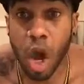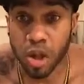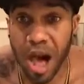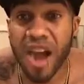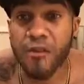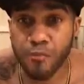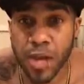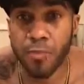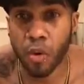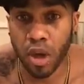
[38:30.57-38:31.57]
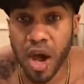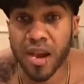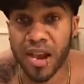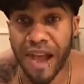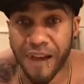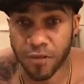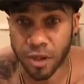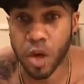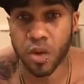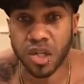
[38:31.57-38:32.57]
A lot of people cutting have a
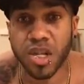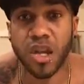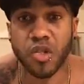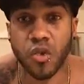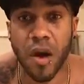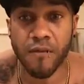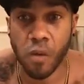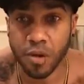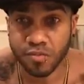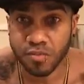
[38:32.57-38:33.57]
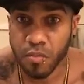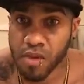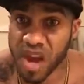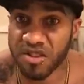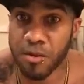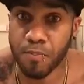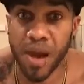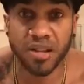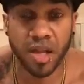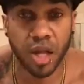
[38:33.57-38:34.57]
lower sex drive. It
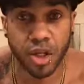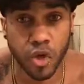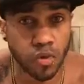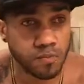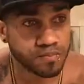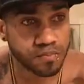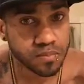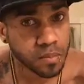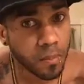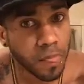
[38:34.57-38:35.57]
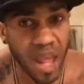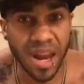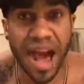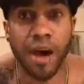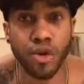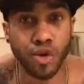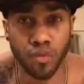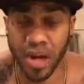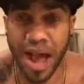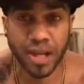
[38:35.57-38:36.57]
depends on you and how you
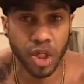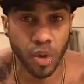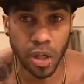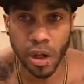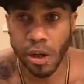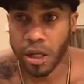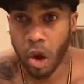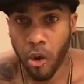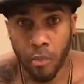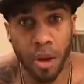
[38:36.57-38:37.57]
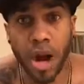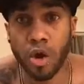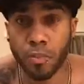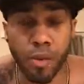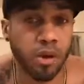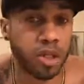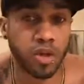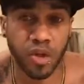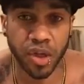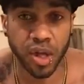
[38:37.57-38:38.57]
react to it. My own
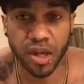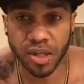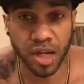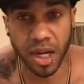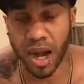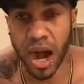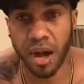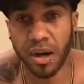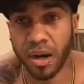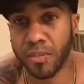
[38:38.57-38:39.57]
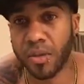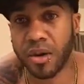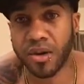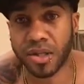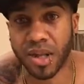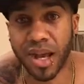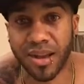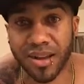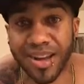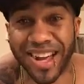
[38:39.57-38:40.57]
personal thing is, like, I'll hump a girl's
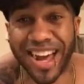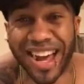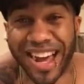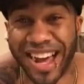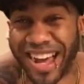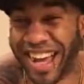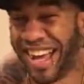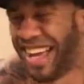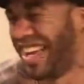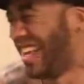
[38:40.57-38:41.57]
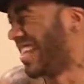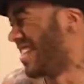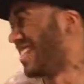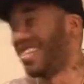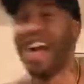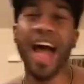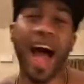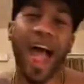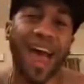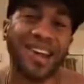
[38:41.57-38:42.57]
leg.
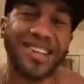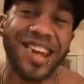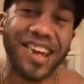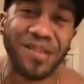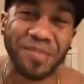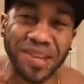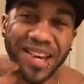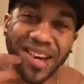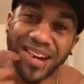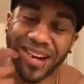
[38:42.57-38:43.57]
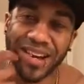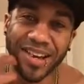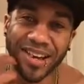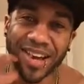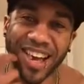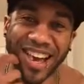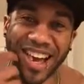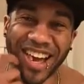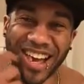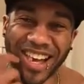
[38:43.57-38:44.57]
I had to say it, but yeah.
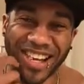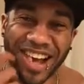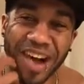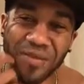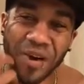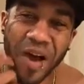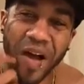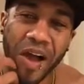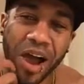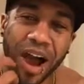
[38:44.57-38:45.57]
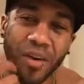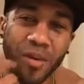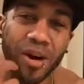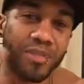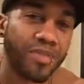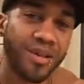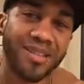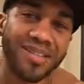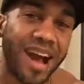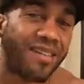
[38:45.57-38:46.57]
I will hump a
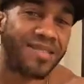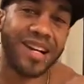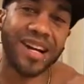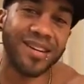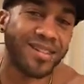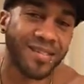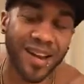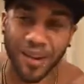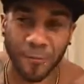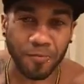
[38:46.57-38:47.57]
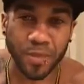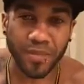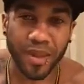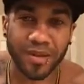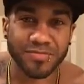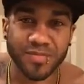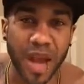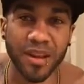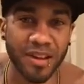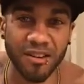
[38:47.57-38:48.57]
girl. I don't care. Like,
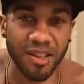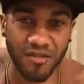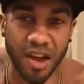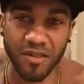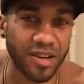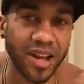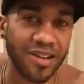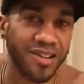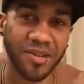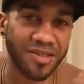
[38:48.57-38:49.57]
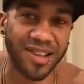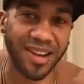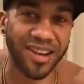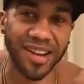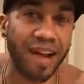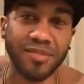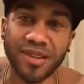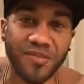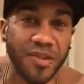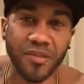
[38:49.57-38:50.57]
any girl I've ever dated knows that I'm
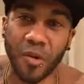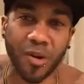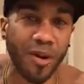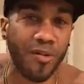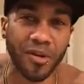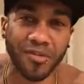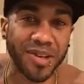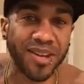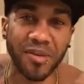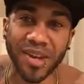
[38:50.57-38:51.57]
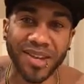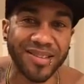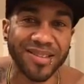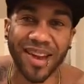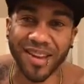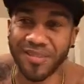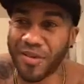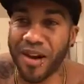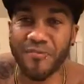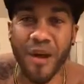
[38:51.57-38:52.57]
just finna roll over and we going in. Like, if
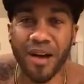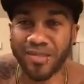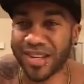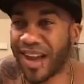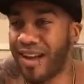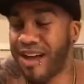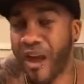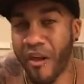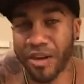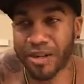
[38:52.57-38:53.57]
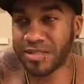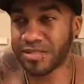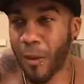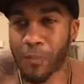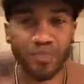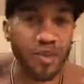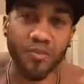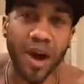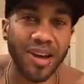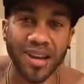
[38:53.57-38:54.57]
you have a problem with that, you're
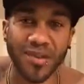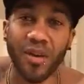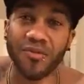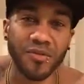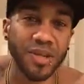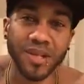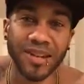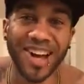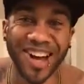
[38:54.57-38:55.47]
probably not the one for me.